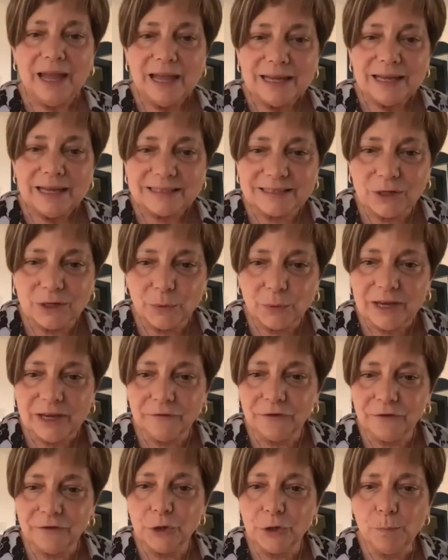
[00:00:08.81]
So
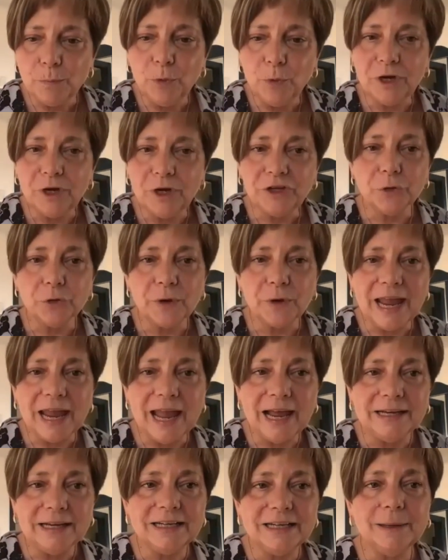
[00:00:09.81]
if you put your
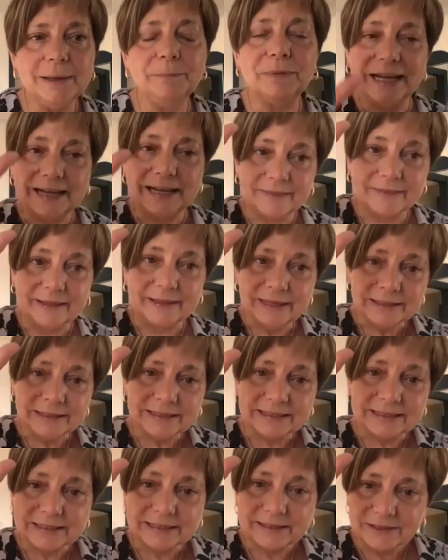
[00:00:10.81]
hand up like
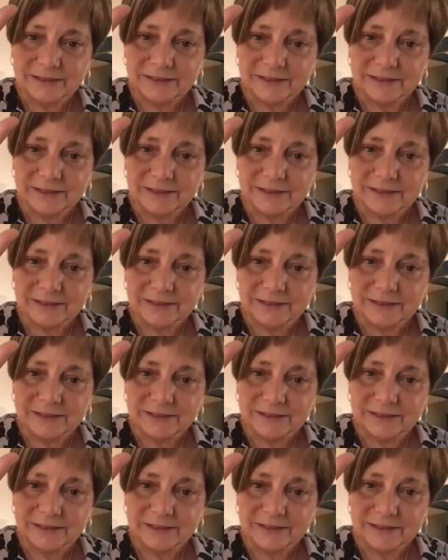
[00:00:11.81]
this,